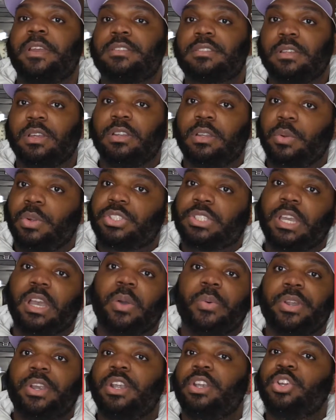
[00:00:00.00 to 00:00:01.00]
So do what y'all
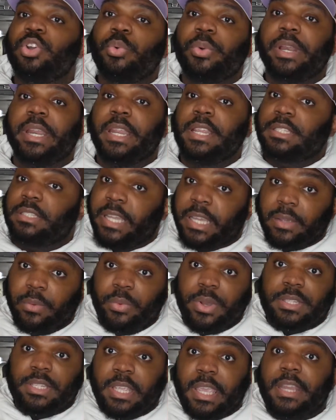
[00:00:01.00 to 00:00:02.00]
want to do with it. It's like,
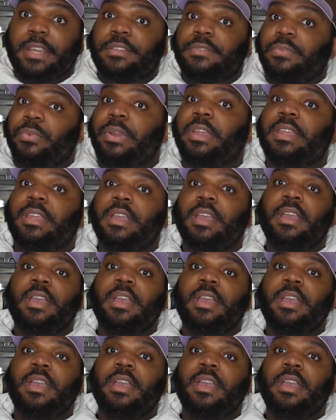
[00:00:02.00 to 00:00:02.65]
once again, it's free.